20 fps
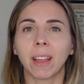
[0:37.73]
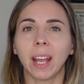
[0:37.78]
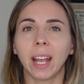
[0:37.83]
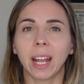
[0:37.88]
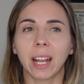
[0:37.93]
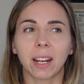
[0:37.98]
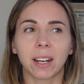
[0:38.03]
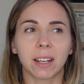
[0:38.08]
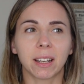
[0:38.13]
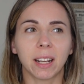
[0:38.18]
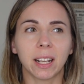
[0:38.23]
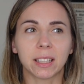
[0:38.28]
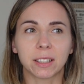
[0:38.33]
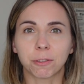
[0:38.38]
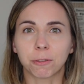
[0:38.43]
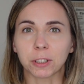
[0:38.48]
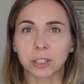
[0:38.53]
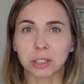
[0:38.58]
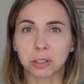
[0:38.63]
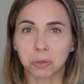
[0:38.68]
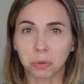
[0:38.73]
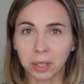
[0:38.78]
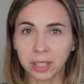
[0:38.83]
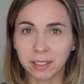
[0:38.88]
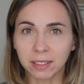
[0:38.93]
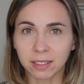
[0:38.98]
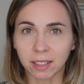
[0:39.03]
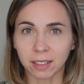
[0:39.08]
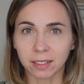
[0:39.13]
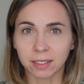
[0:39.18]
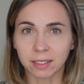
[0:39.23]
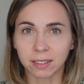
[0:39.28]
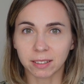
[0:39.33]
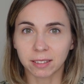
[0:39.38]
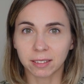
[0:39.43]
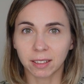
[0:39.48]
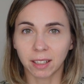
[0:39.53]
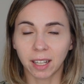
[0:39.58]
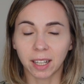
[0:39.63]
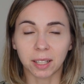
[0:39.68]
And it frustrates us.
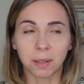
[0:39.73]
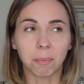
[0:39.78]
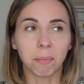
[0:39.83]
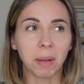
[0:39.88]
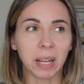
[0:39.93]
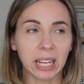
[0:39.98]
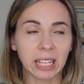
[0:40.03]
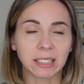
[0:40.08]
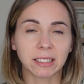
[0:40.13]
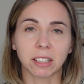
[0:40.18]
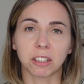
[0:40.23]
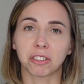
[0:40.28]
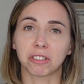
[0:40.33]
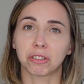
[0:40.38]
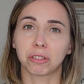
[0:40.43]
It makes us